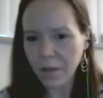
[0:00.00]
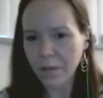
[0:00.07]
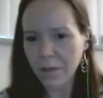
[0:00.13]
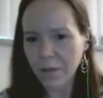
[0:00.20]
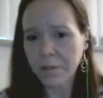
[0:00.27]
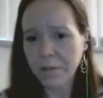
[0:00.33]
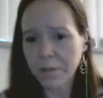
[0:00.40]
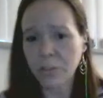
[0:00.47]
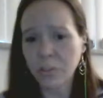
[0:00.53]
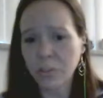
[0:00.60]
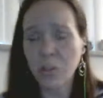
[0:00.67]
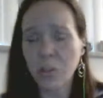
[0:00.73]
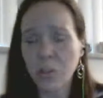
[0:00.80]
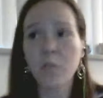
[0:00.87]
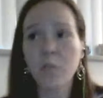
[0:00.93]
And she's
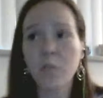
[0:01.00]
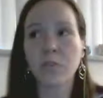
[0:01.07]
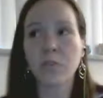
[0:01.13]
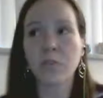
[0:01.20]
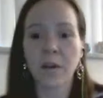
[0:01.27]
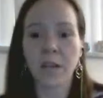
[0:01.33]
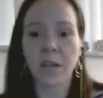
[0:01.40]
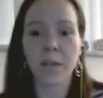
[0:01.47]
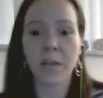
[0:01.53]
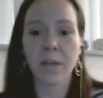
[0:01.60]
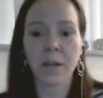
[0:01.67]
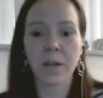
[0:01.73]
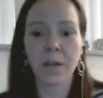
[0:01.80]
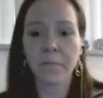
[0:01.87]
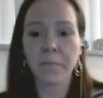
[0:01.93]
always been trying to get me
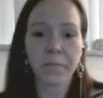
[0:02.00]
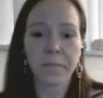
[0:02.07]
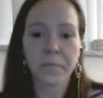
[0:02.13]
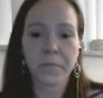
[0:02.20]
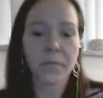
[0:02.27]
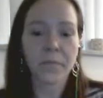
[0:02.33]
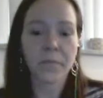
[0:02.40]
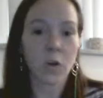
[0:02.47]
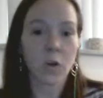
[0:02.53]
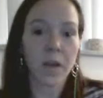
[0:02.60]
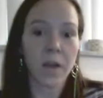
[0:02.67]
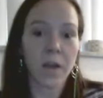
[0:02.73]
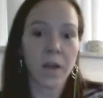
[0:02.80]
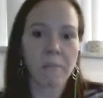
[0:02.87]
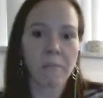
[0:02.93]
to
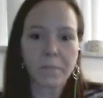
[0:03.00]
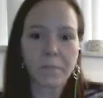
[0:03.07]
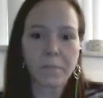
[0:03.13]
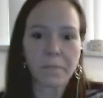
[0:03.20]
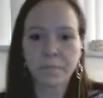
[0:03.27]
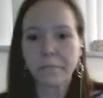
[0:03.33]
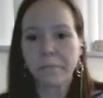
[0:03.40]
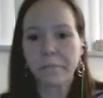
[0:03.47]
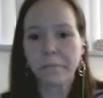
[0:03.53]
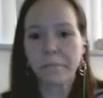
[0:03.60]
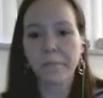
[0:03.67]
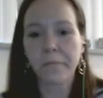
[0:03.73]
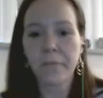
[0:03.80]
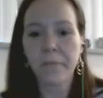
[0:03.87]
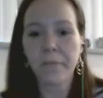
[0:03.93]
quit.
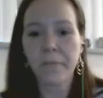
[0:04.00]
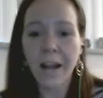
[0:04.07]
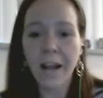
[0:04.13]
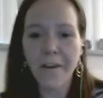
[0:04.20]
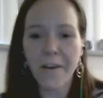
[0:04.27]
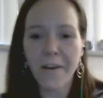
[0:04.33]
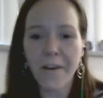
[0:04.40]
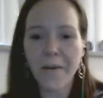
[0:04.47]
Hello.